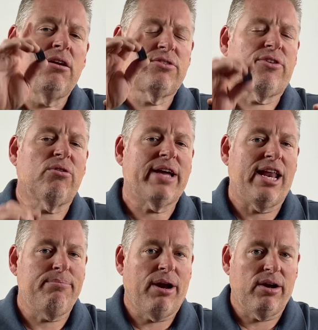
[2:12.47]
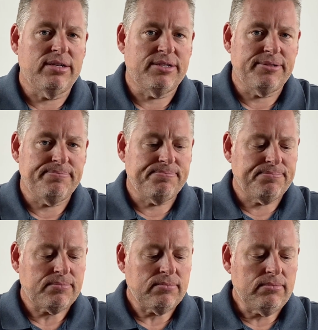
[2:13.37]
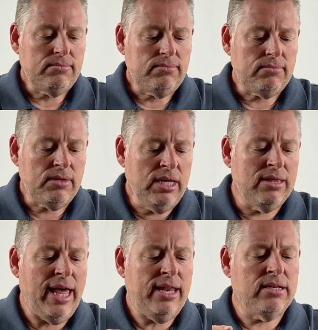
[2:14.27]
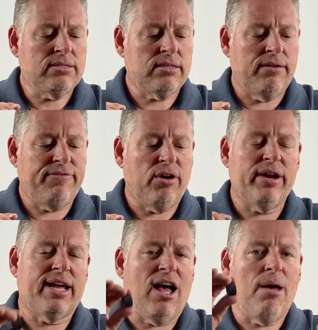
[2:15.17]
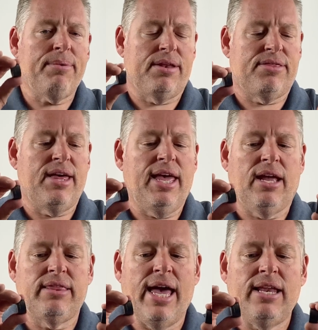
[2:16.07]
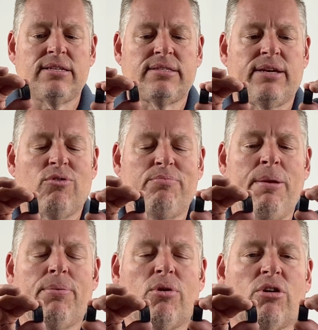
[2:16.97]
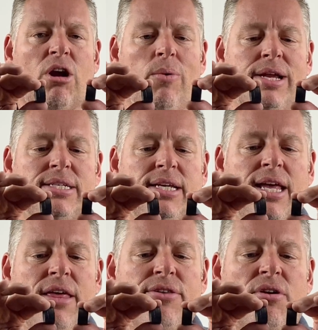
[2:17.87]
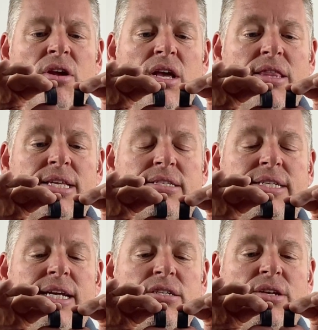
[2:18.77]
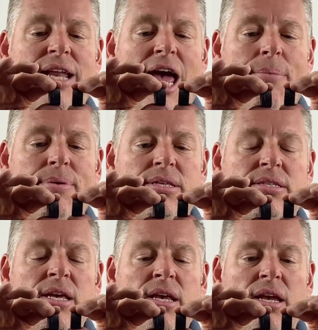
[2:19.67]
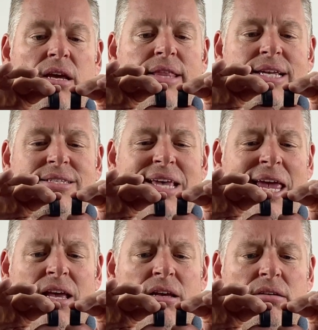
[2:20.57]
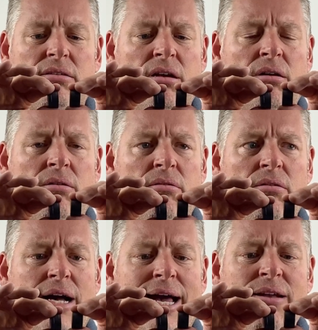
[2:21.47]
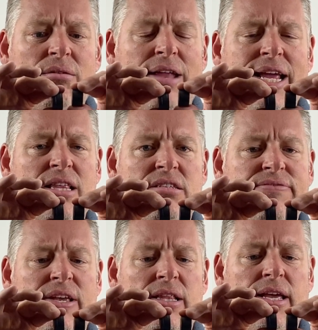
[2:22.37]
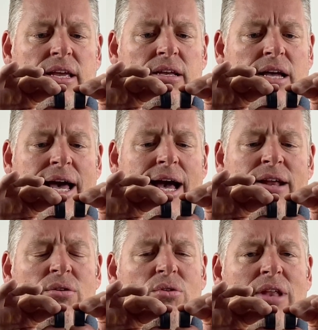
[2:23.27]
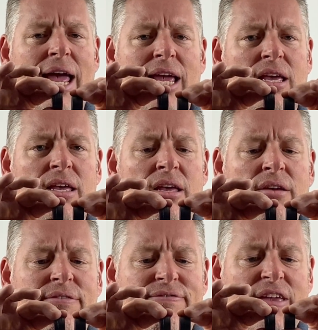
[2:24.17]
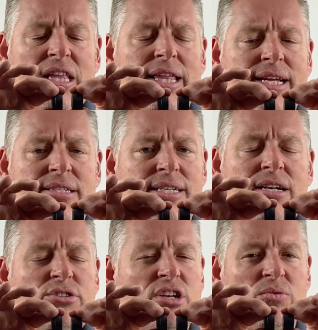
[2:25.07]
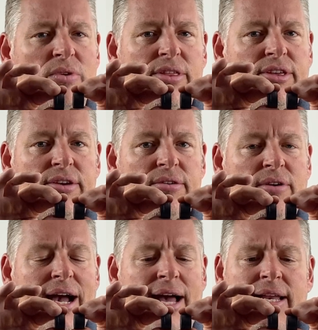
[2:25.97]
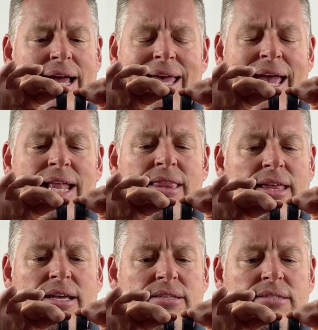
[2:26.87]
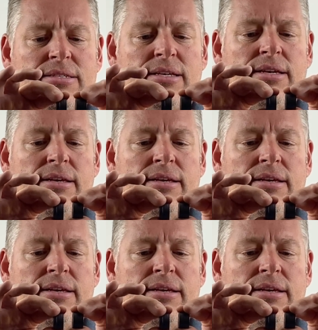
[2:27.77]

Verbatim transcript: There's a third kind of marriage, and that is a very common thing, and that is that when people are growing together, this tension happens, and they say, oh, I don't like this feeling. I, I don't like feeling tension with you. I, I hate this.